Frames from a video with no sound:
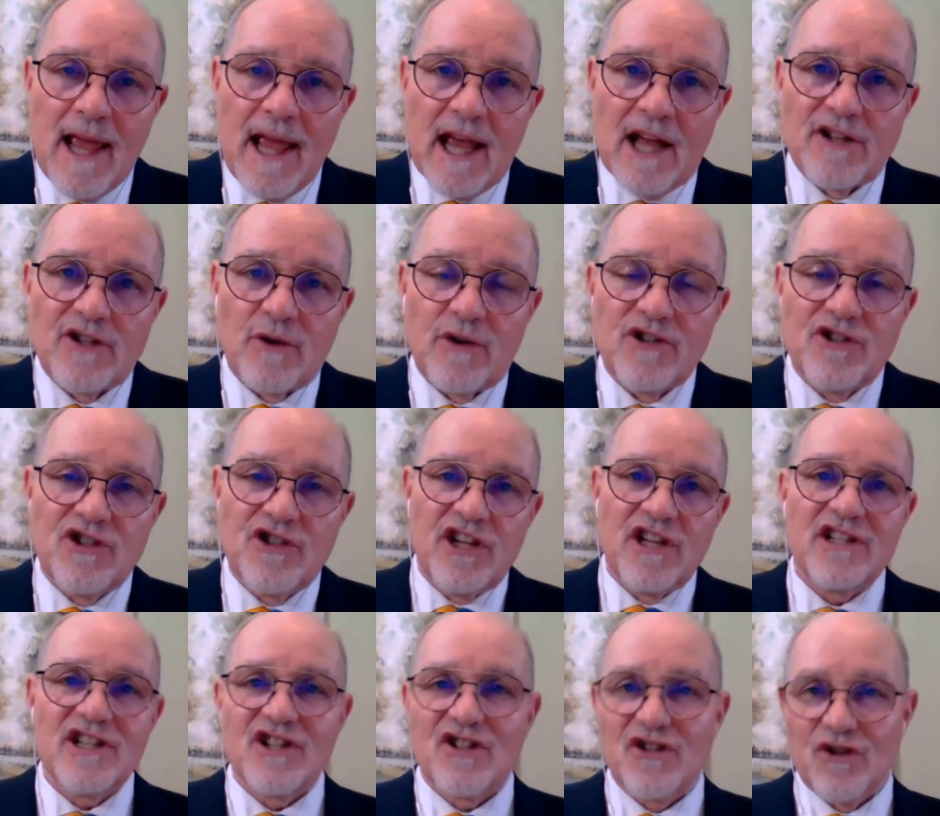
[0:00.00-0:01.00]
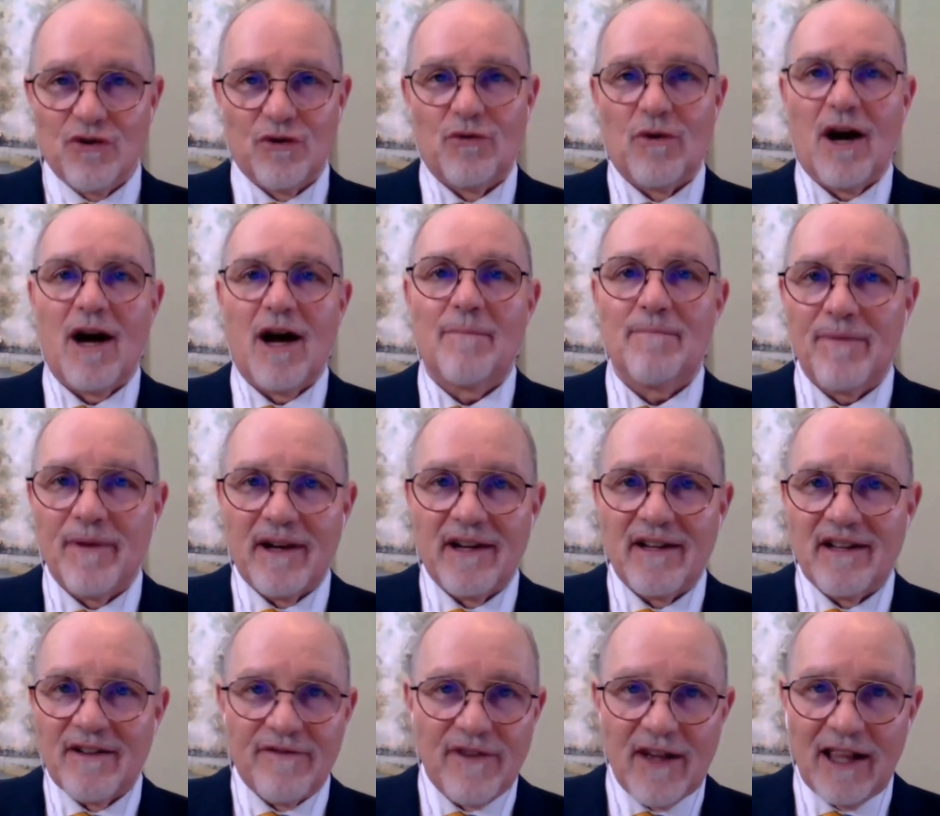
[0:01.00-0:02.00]
And so as Jesus grew up and
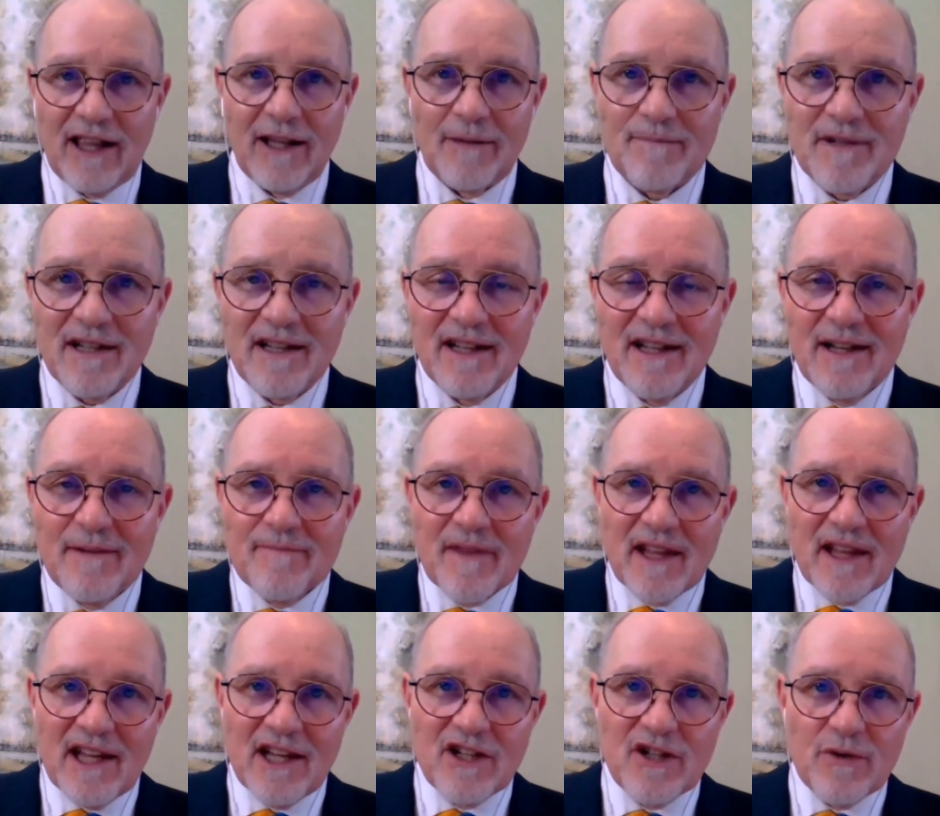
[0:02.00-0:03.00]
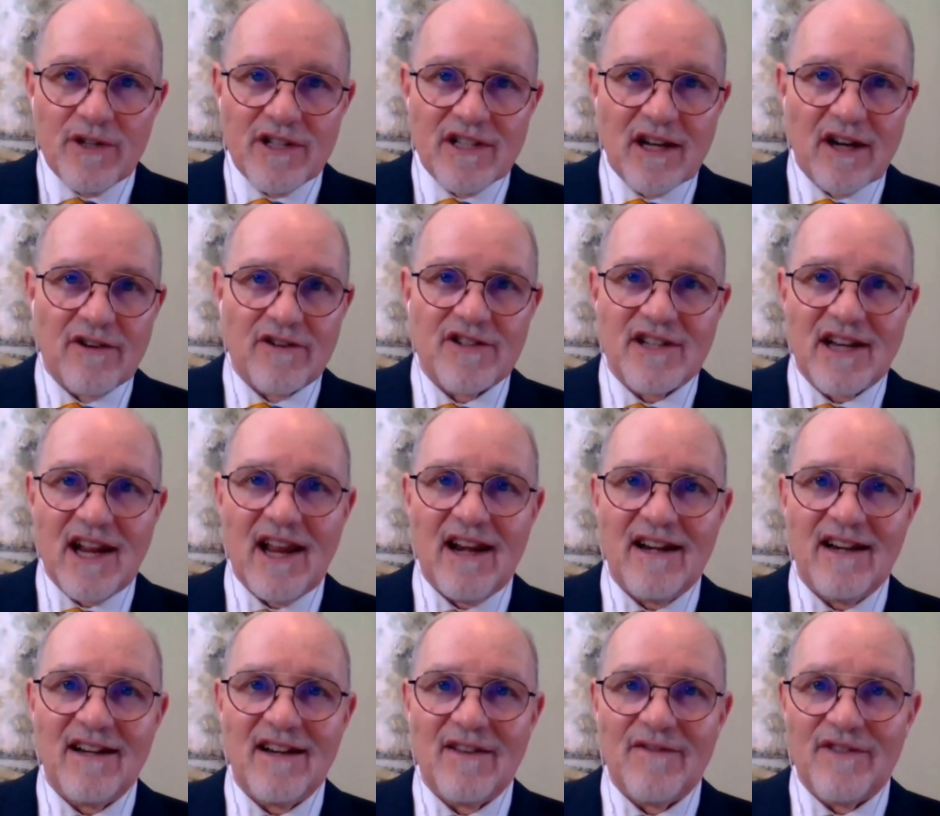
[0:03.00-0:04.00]
developed into his
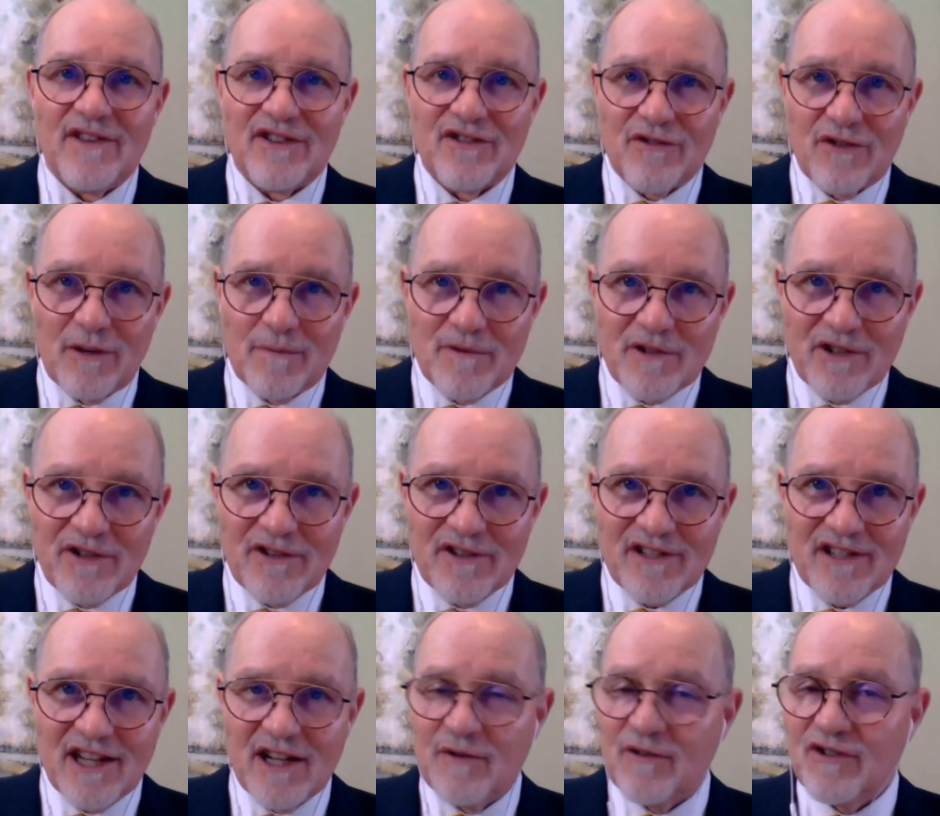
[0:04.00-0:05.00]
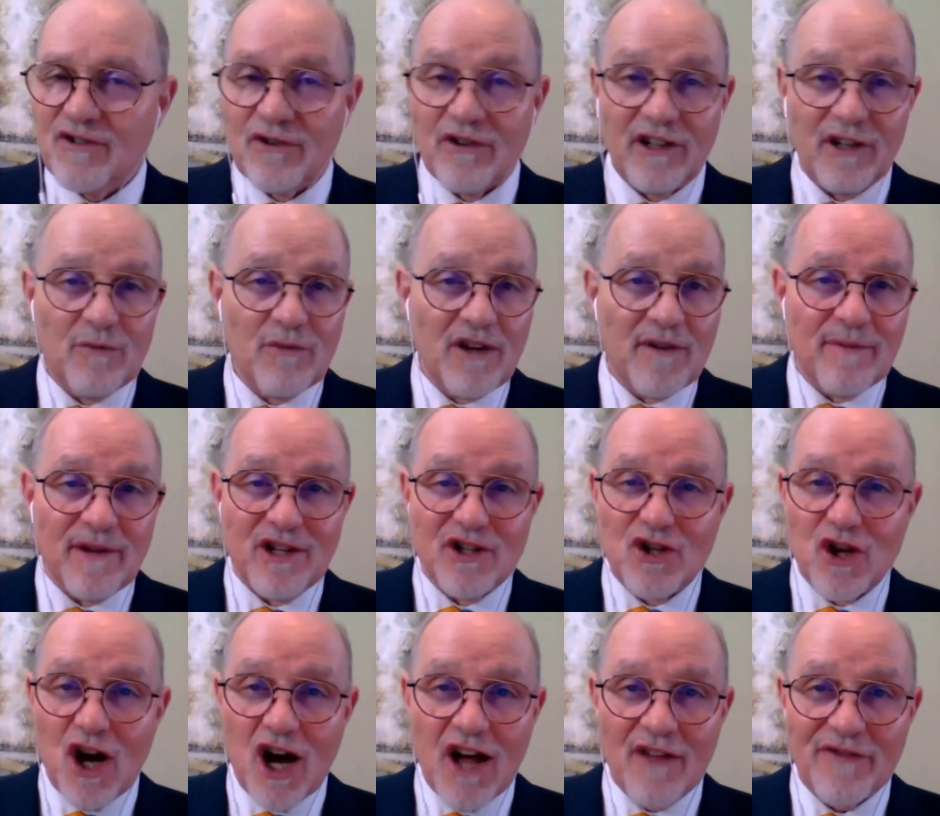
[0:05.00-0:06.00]
understanding of the scriptures, he certainly would have been
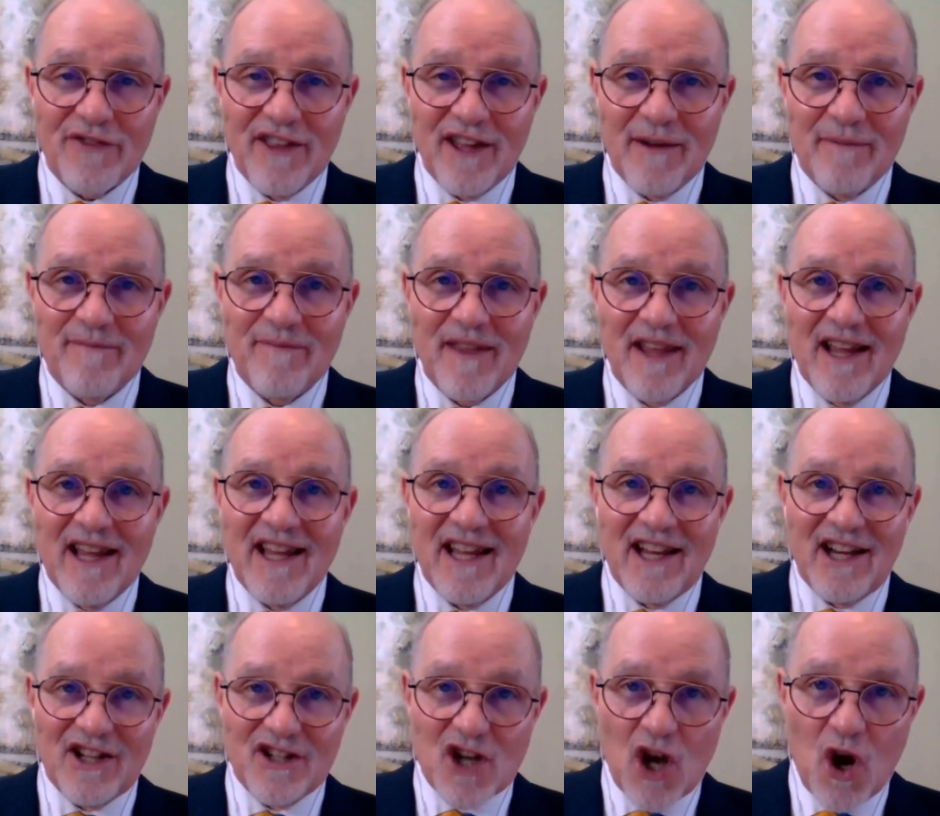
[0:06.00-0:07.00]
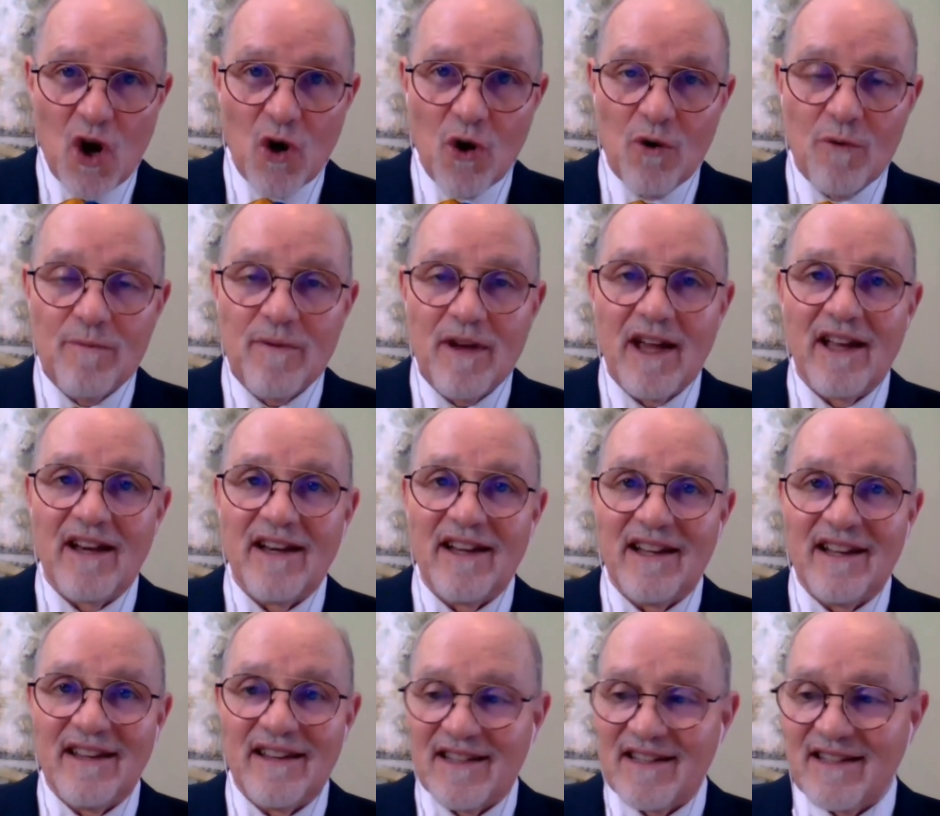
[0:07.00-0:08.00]
taught them in his home and
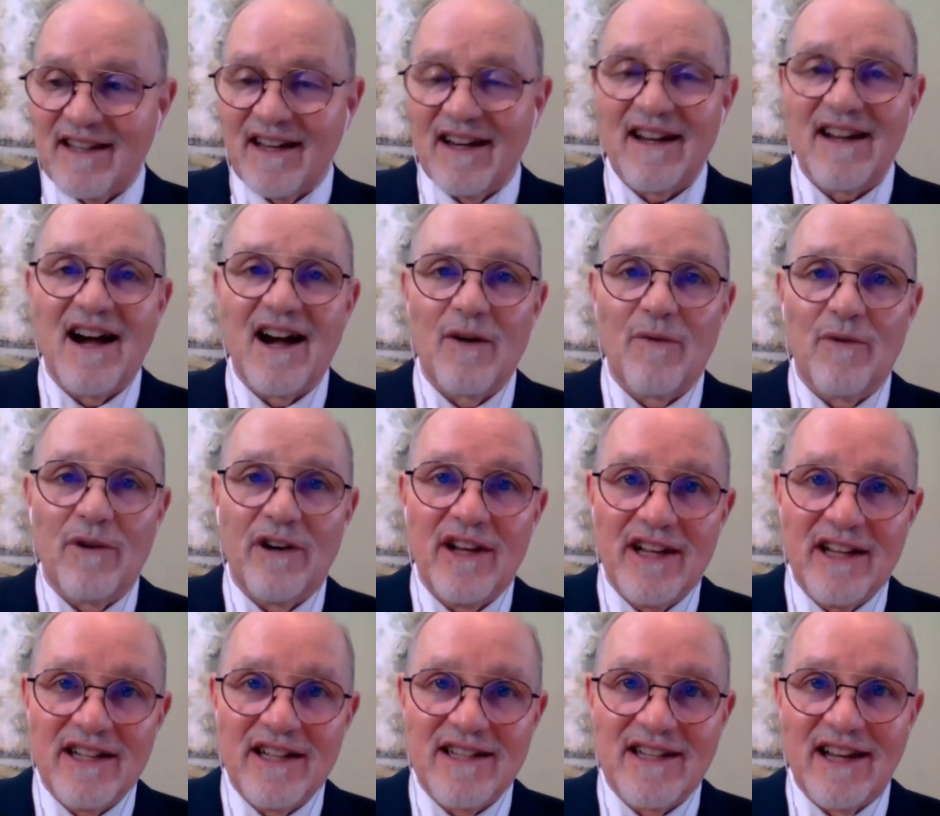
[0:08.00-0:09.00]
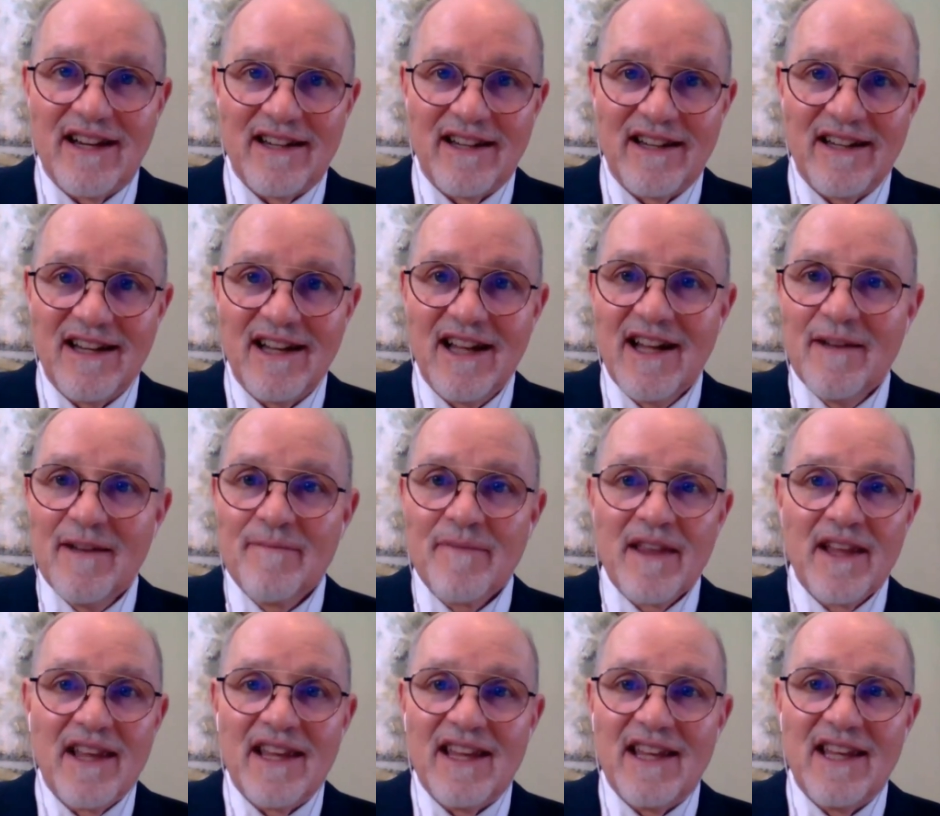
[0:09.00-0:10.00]
in the synagogue where he attended.
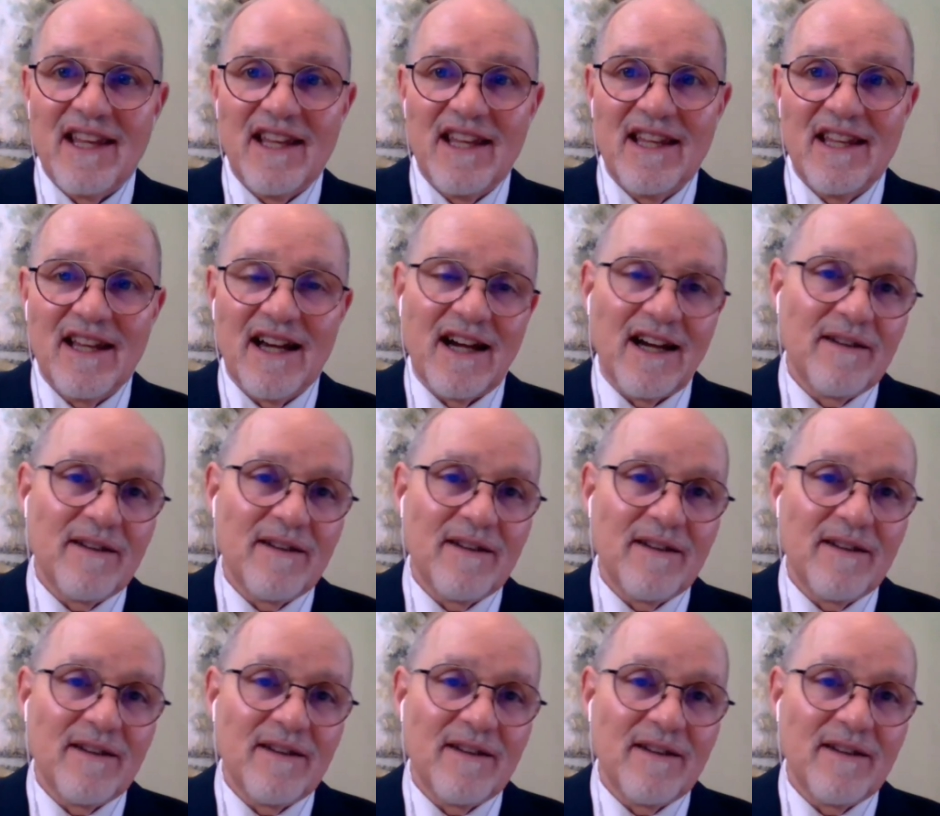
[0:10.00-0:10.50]
He